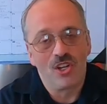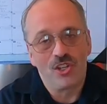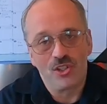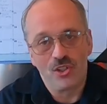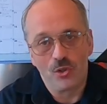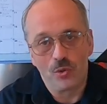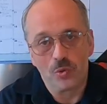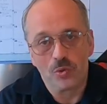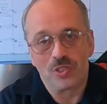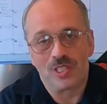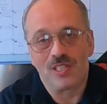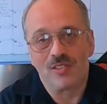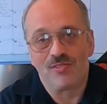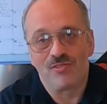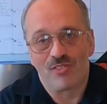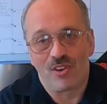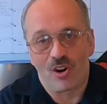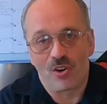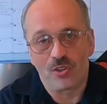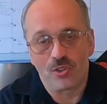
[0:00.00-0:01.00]
used in
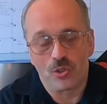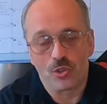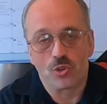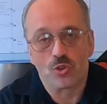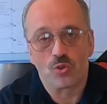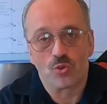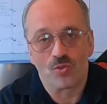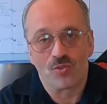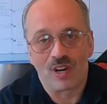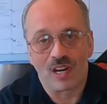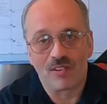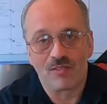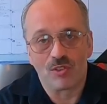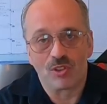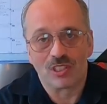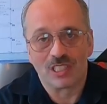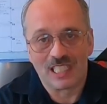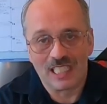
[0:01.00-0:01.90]
various survival